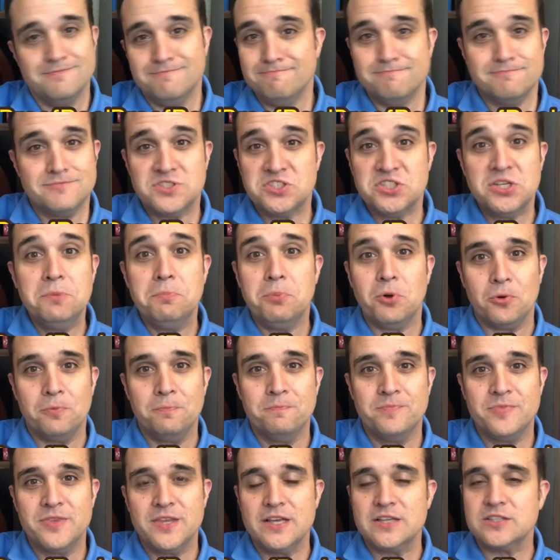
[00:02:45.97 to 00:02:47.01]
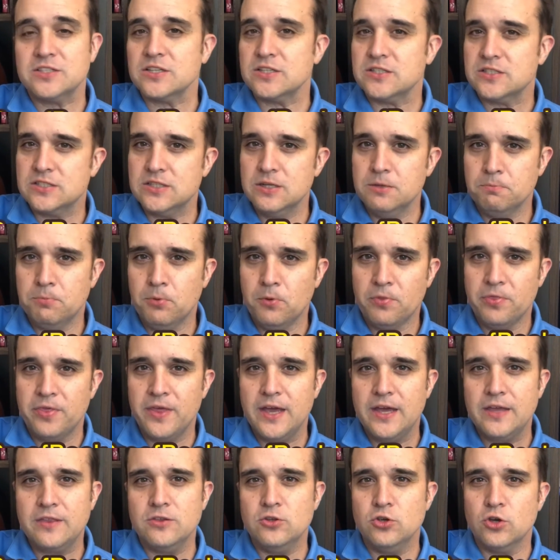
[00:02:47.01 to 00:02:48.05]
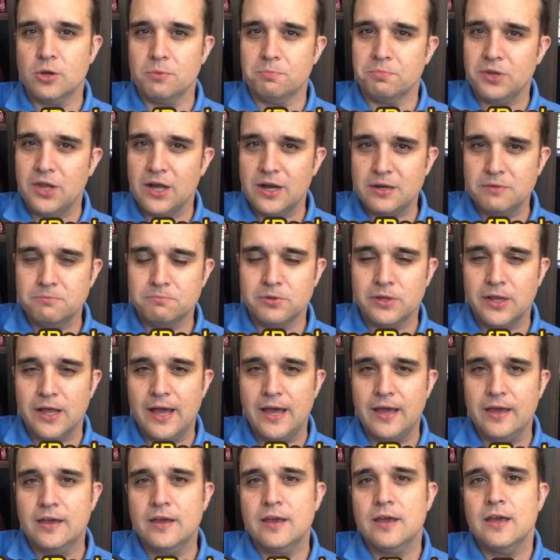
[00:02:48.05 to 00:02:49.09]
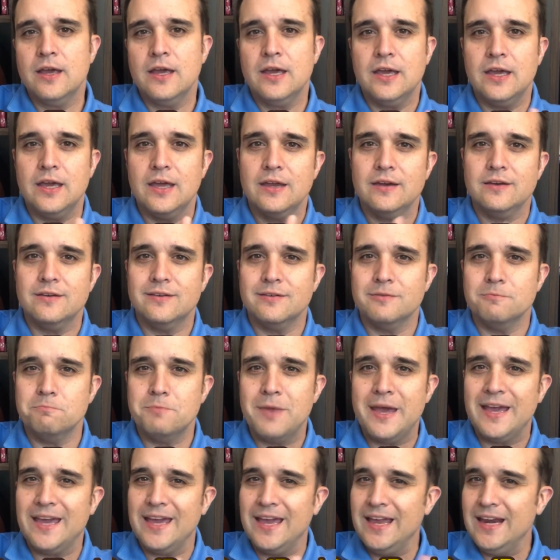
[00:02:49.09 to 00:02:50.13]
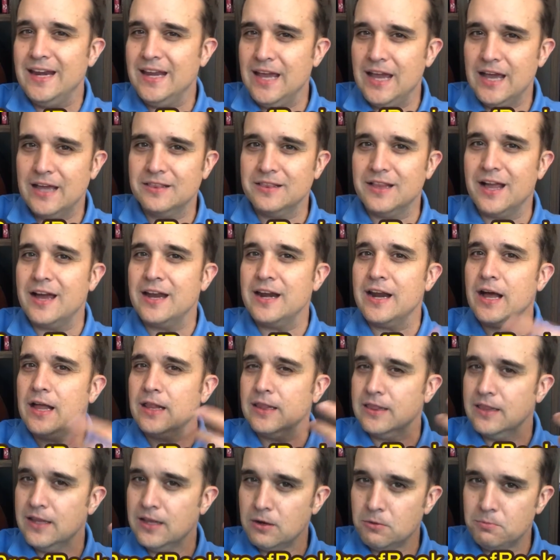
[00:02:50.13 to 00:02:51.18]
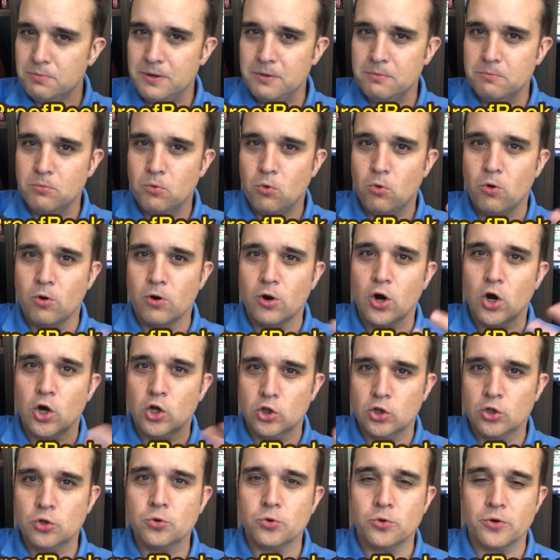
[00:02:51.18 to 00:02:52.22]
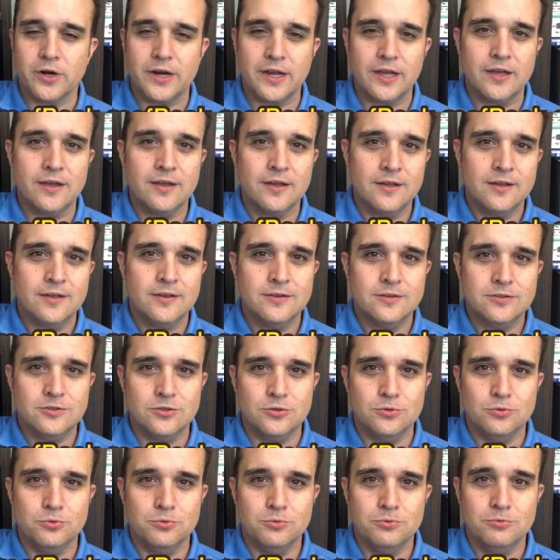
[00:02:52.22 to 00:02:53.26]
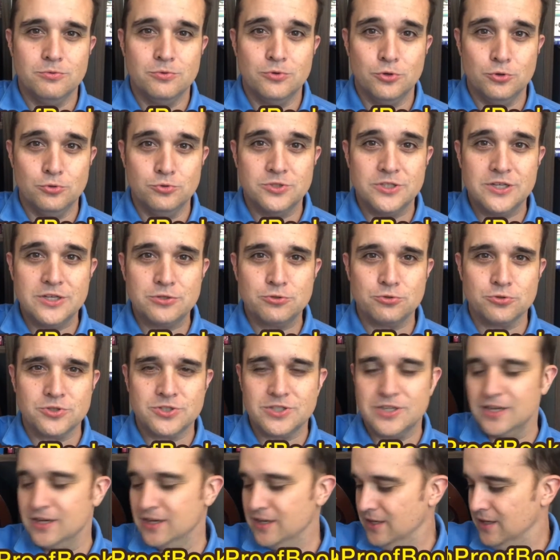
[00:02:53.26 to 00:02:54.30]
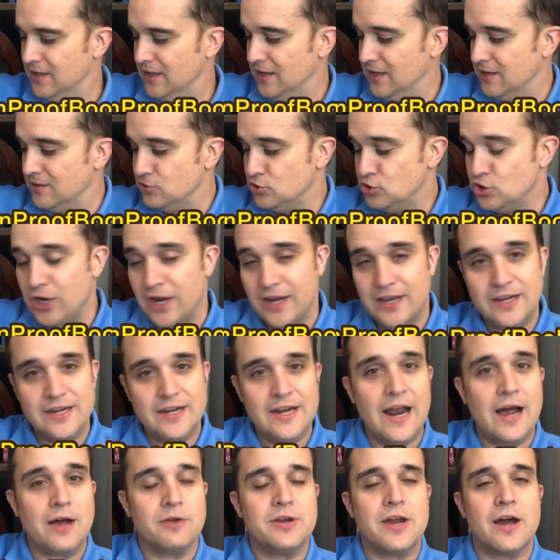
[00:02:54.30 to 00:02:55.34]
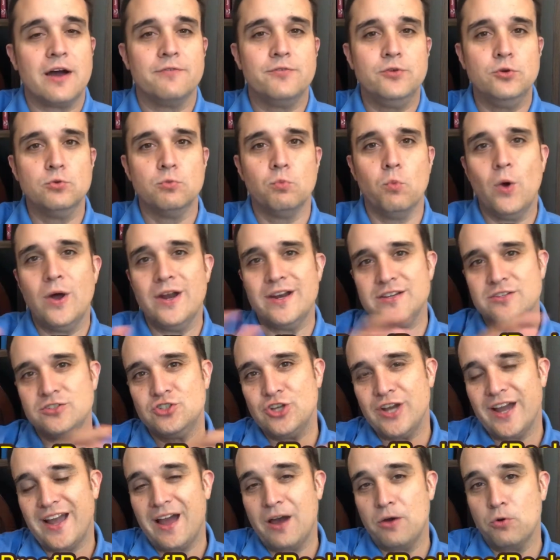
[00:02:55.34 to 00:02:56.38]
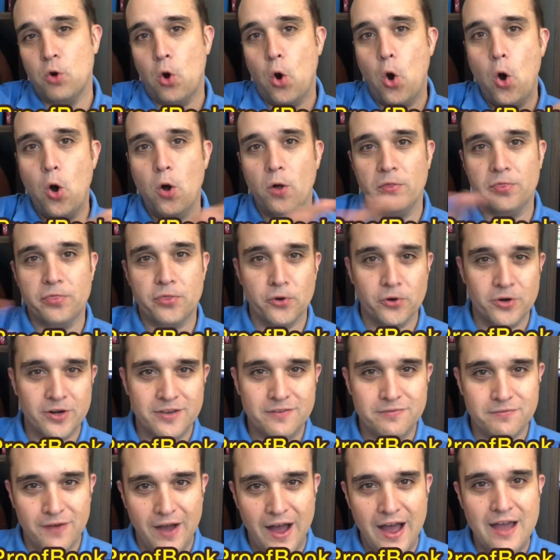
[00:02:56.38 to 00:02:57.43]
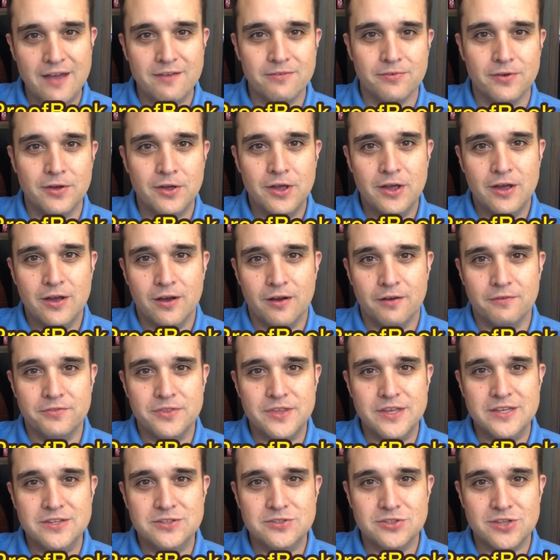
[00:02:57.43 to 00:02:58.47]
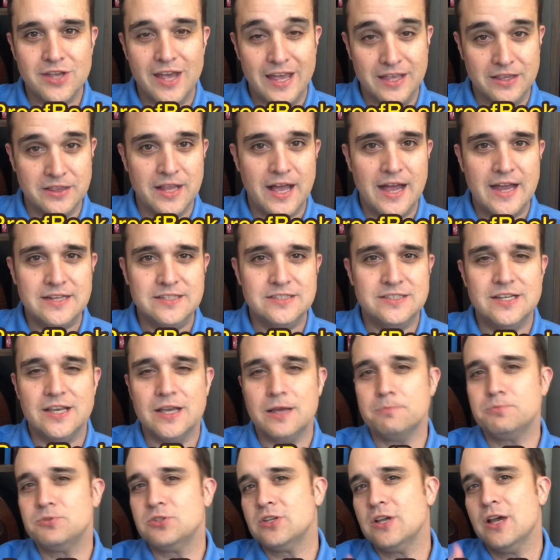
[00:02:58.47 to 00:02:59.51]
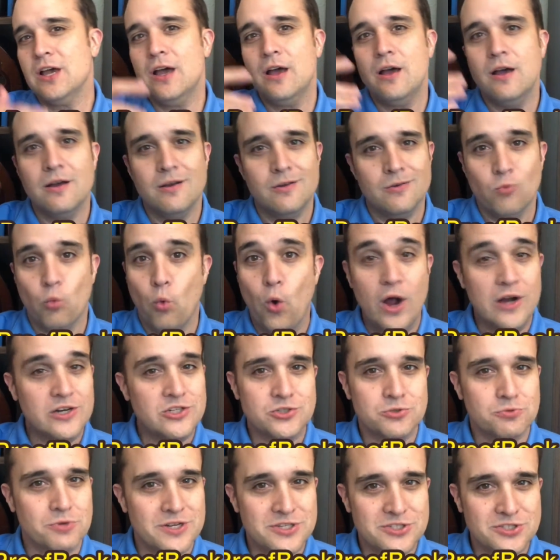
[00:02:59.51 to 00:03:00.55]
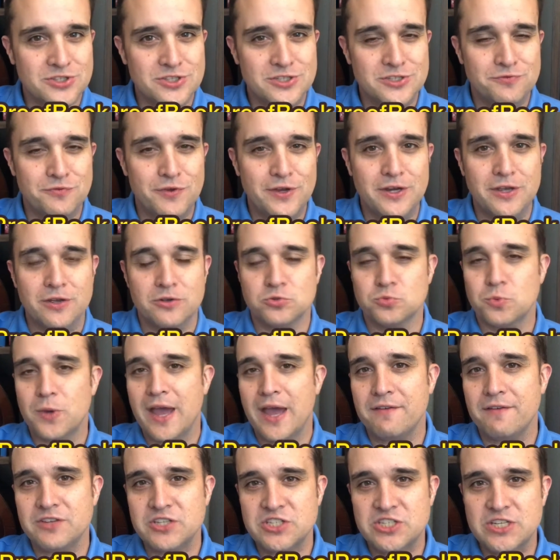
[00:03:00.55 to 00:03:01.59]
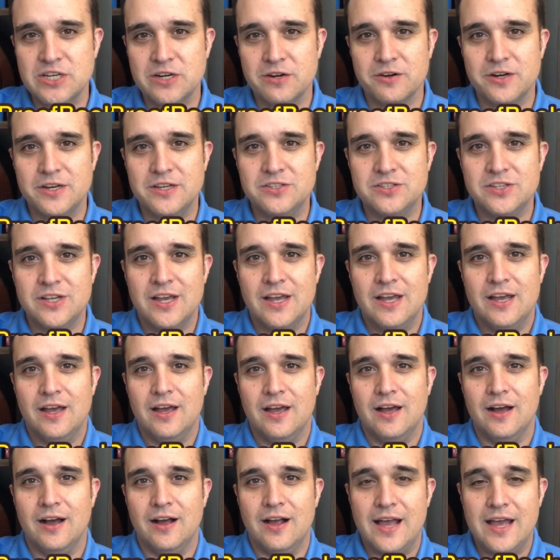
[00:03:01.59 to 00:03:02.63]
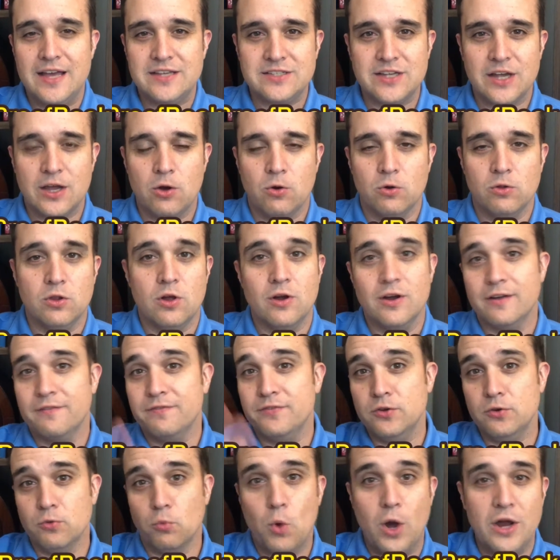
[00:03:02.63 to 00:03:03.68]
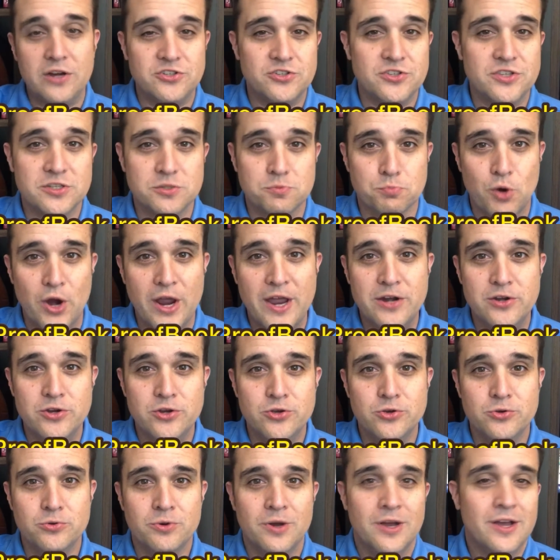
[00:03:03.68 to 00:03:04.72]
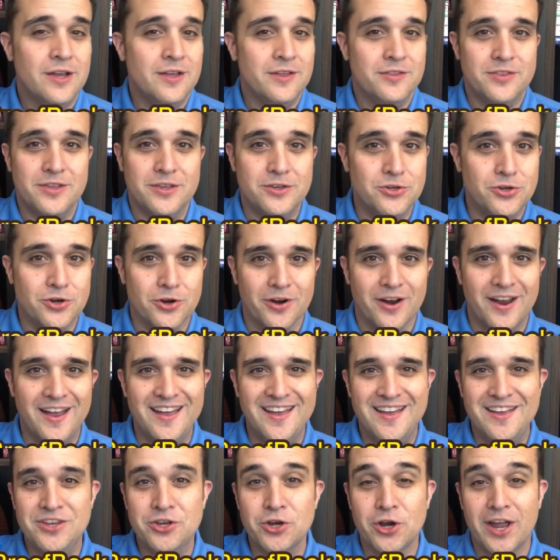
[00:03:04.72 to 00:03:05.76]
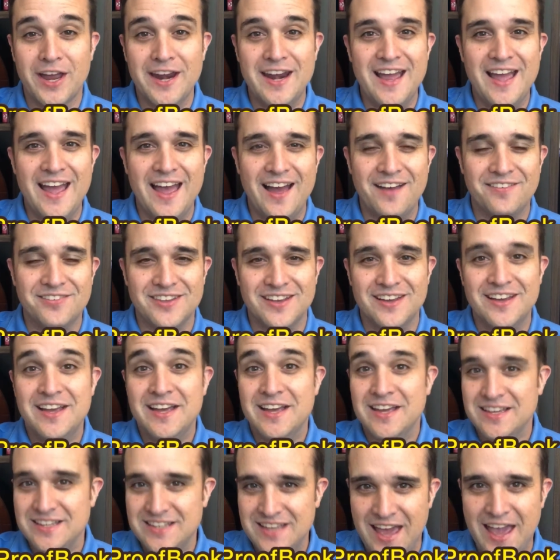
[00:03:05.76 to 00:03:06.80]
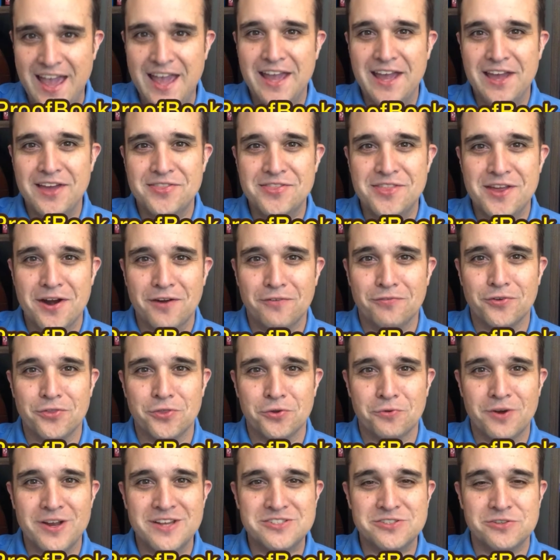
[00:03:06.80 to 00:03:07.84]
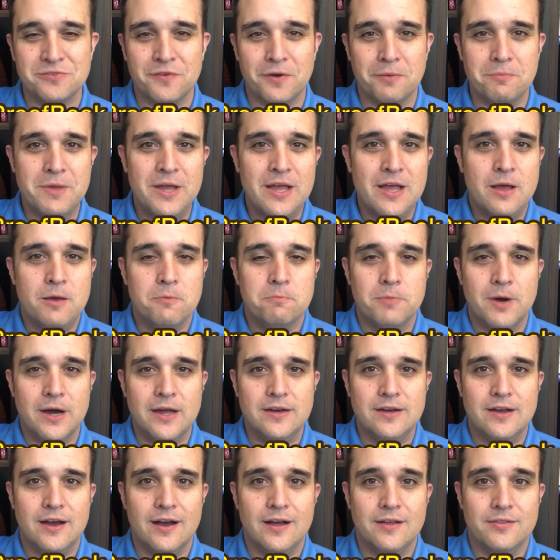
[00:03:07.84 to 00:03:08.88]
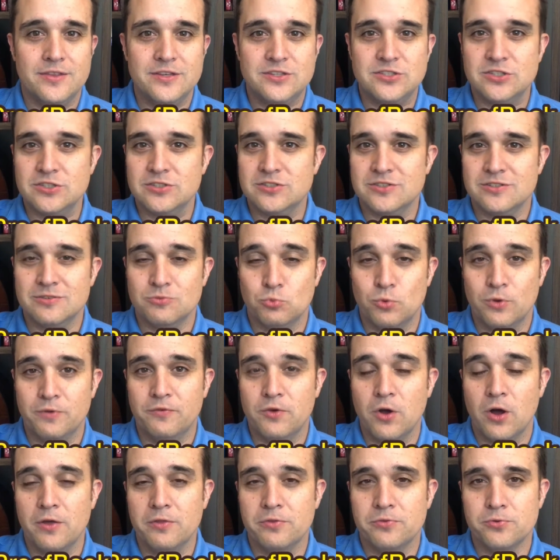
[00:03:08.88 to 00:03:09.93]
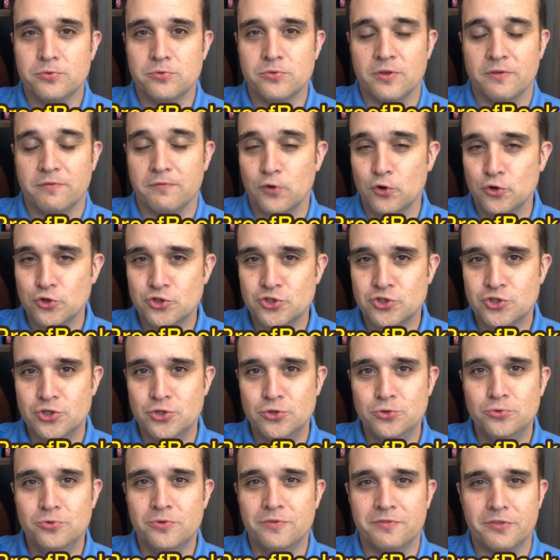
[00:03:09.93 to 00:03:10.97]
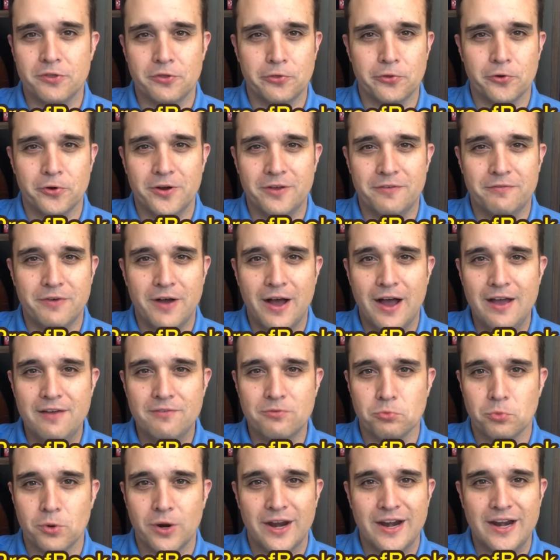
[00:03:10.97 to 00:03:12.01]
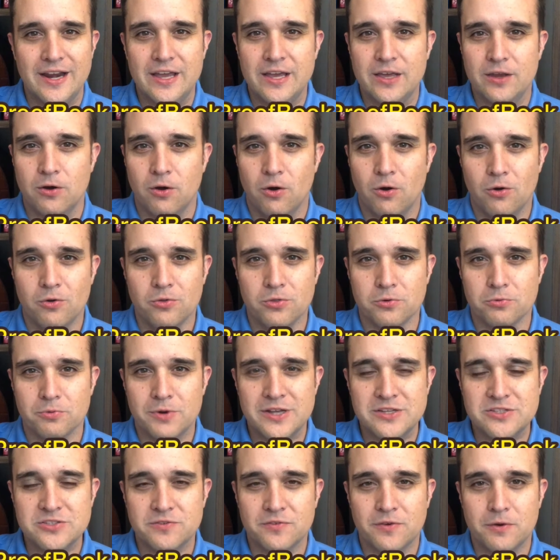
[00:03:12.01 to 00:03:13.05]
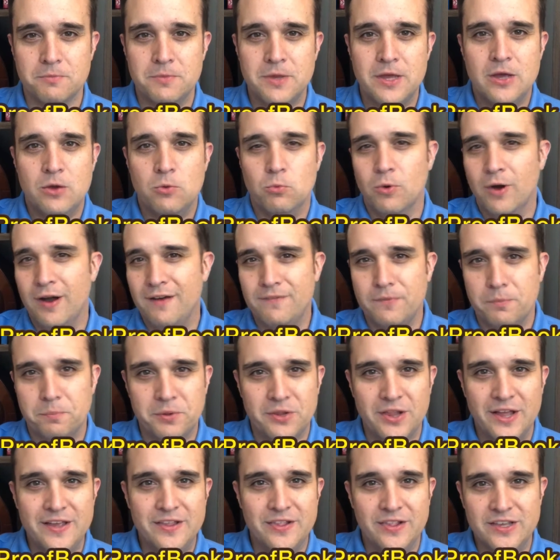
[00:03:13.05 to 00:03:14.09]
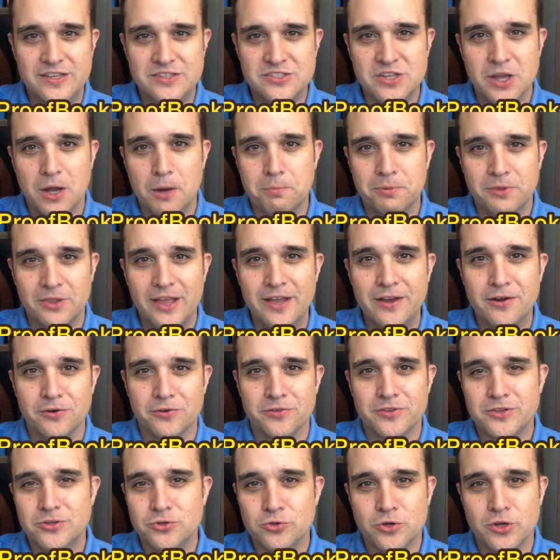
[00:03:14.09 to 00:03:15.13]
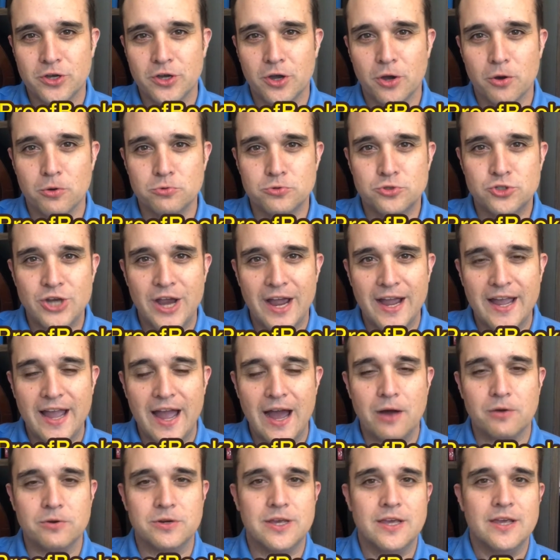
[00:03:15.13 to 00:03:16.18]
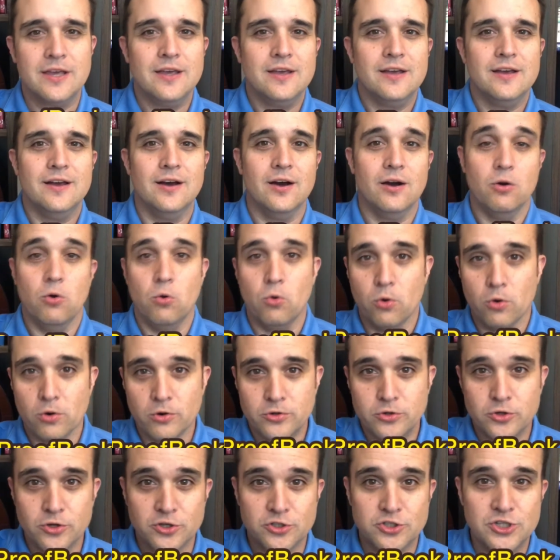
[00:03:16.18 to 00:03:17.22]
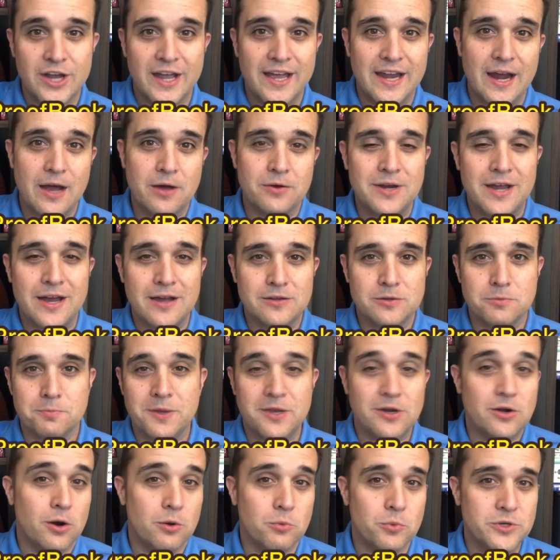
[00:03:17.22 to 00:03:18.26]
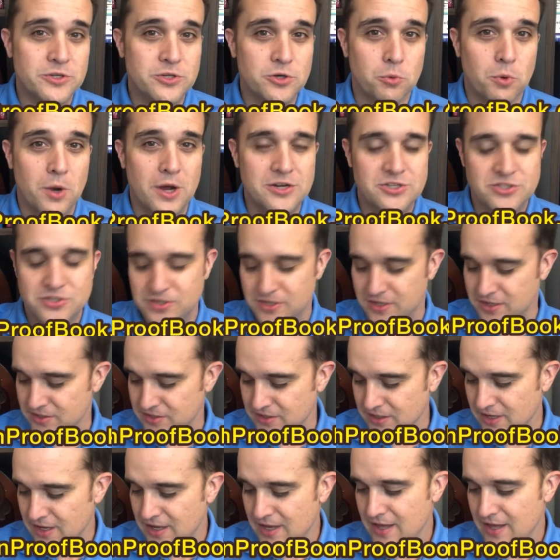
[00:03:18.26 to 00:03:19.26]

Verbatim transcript: Simple. It's a simple thing that you can plug and play and make any headline a little bit more alluring to who's interested in checking it out. Now, if you want to check out all 35 of these headline tips, watch the rest of these videos. We a series as I go along. If you're watching this brand new, then you're going to have to hang in there for the rest of them. But we've gone through the first two of the 35, and we're going to hit all the rest of them. We'll have a playlist up later that you can go check out, or you can check it out now, depending on when you're watching this.